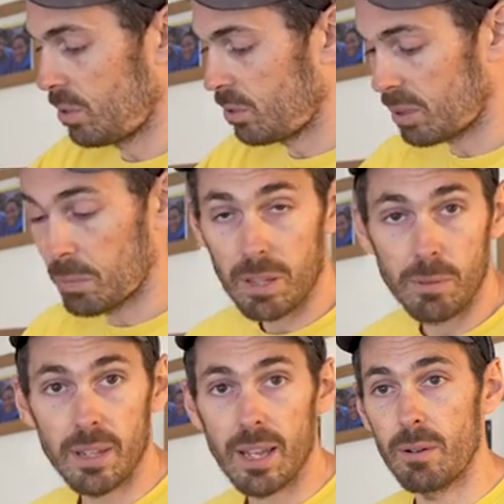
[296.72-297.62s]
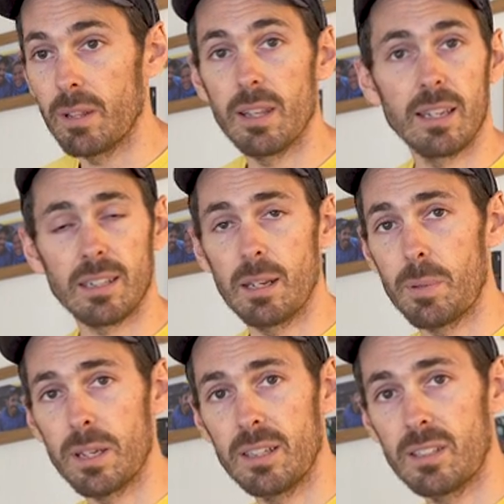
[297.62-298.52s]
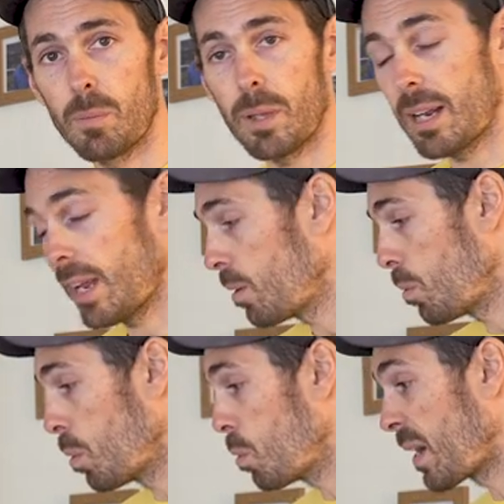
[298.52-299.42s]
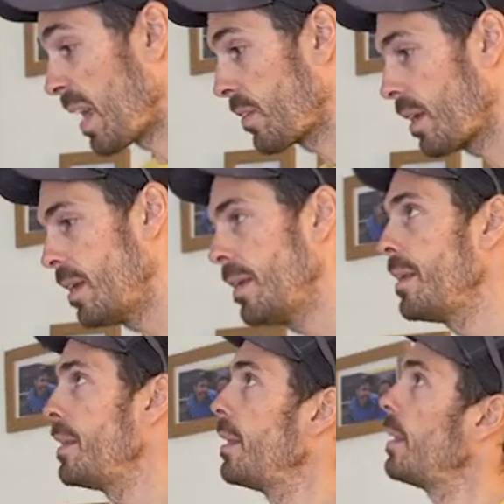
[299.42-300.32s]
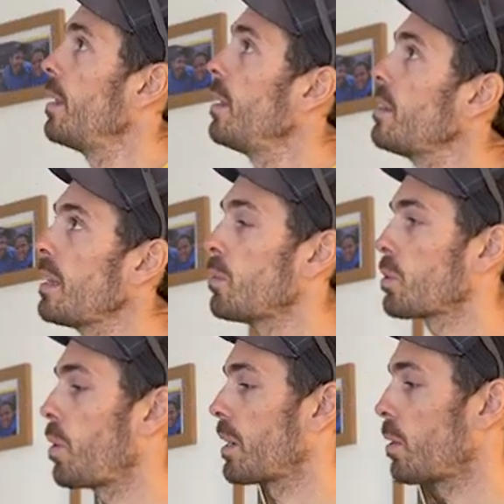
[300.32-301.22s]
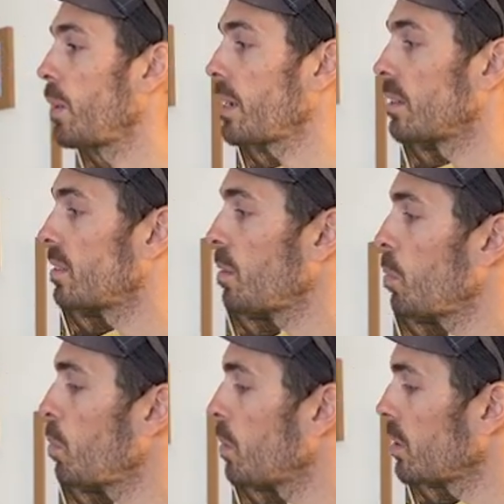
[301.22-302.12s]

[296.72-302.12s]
do something with that, whether that's clipping into Belay or, or whatever. So that was quite quick and simple,